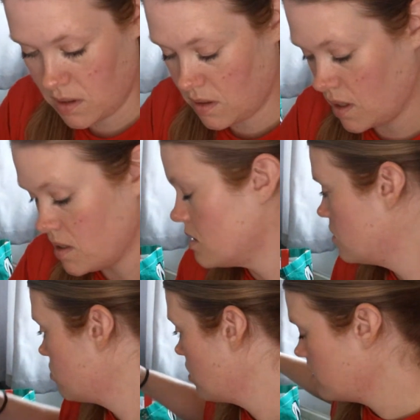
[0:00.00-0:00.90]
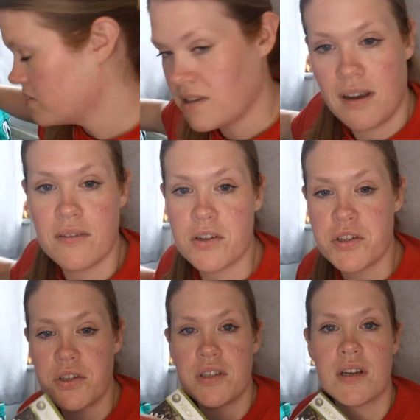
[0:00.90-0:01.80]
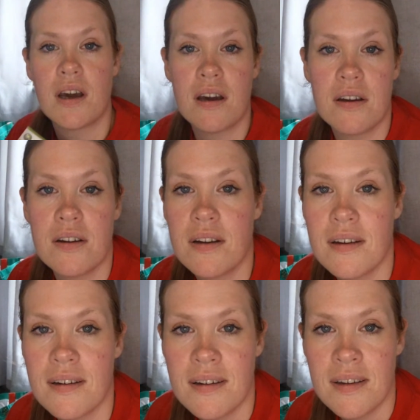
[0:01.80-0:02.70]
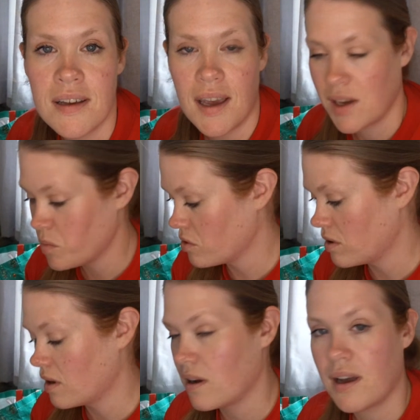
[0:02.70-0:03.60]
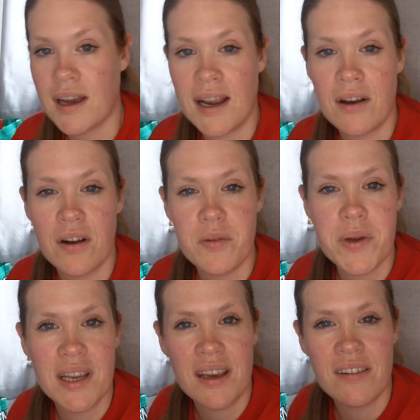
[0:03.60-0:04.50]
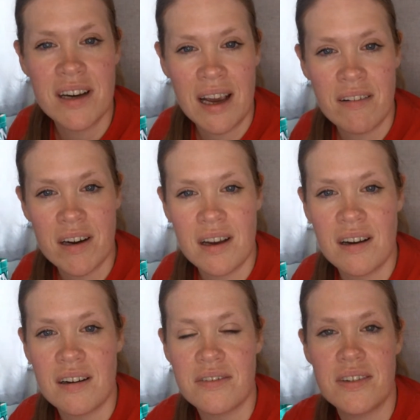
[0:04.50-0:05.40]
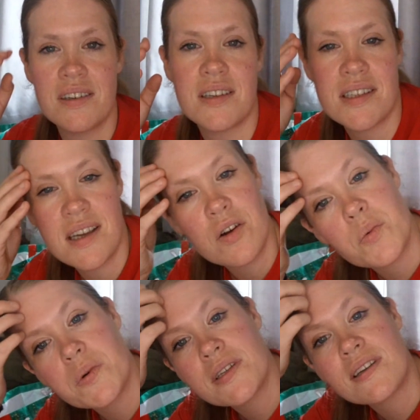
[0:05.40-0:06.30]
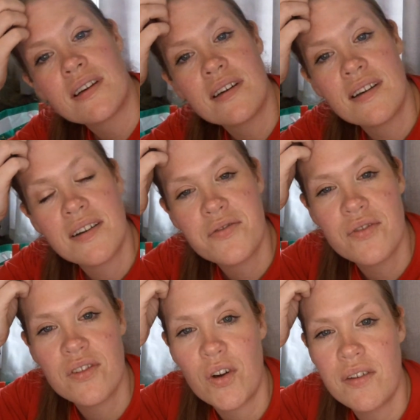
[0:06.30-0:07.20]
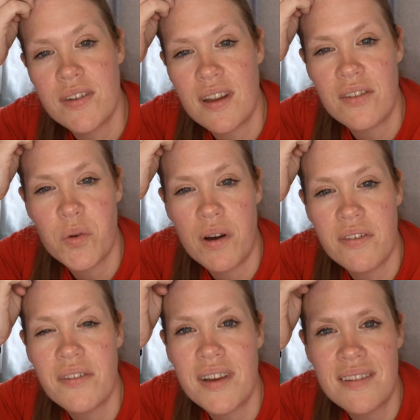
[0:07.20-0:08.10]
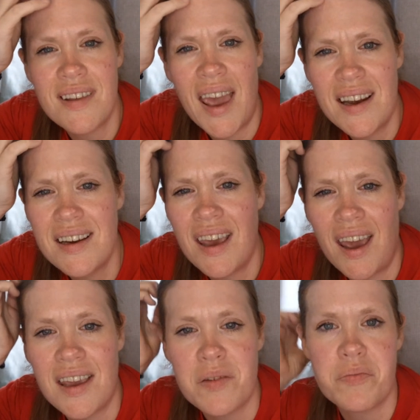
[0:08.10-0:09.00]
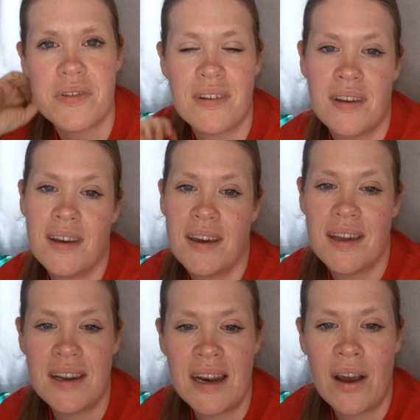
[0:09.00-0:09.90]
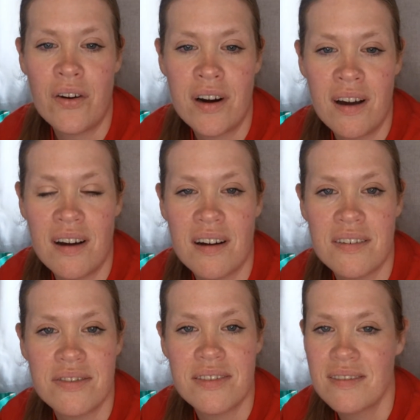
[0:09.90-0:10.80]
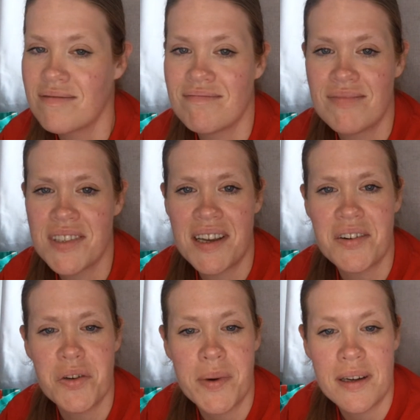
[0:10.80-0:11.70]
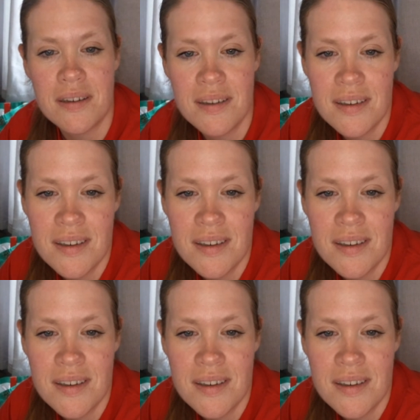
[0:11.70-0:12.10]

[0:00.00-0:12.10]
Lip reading: That's in the drafts. I've got 2 to go, and we're at an hour. I've been here an hour and a half. Oh, that's terrible, isn't it? And I've not even done 12. I've done 10 games in an hour and a half. What's that all about?